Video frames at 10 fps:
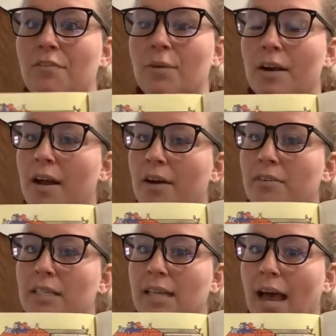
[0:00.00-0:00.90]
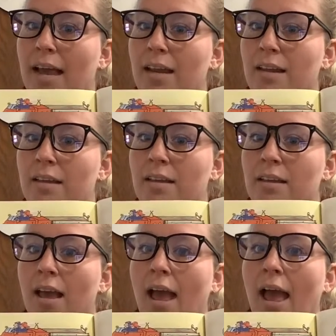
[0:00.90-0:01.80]
we are outside
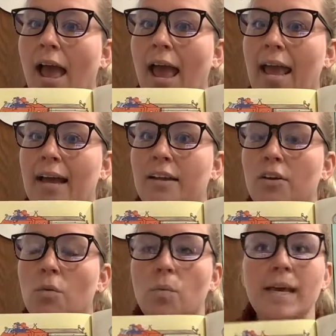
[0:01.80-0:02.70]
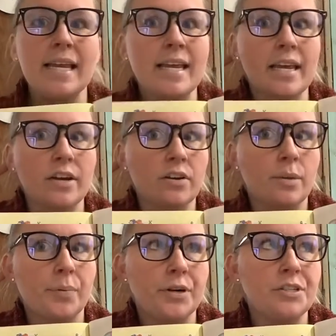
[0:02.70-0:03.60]
and we can hear the
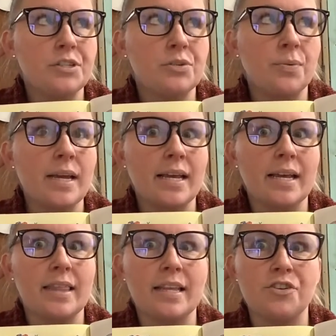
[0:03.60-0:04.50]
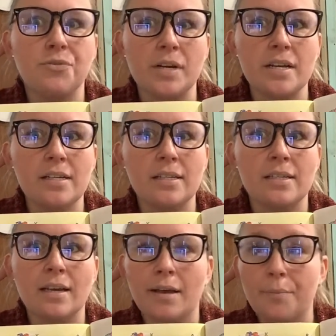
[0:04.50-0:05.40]
birds tweeting in the trees,
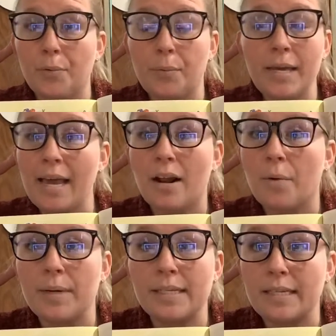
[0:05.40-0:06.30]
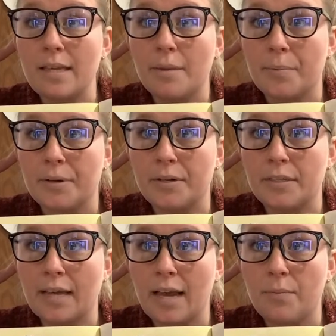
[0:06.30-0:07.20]
but we can't always see the
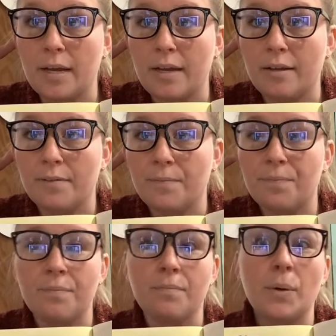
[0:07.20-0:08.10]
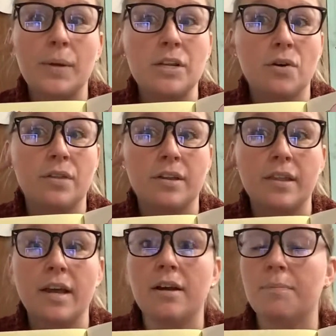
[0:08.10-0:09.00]
birds, can we? But we know they're
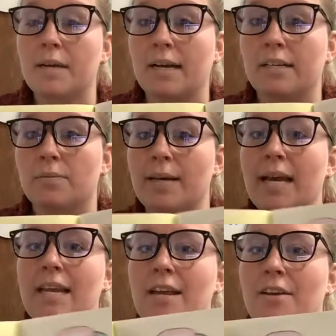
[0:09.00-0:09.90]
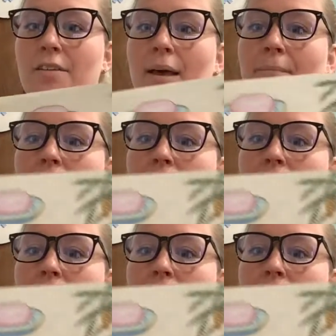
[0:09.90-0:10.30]
there because we can hear them.